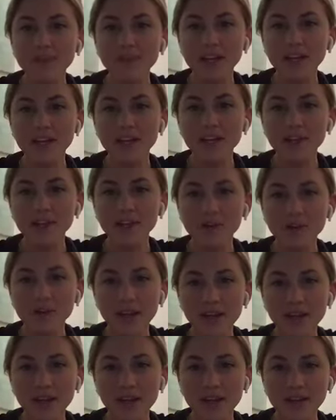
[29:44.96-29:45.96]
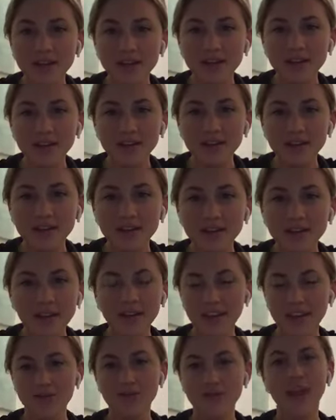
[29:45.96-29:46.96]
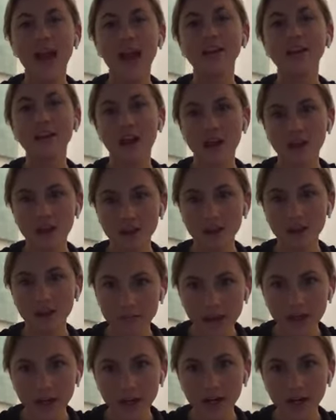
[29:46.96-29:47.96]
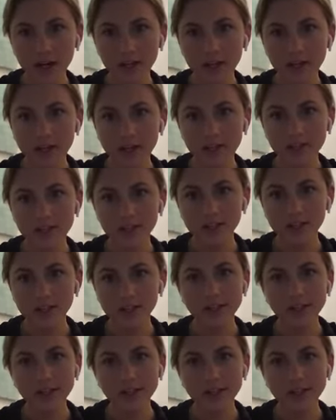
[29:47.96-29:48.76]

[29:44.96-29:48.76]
become Sweden in Norway. Like, you cannot compare.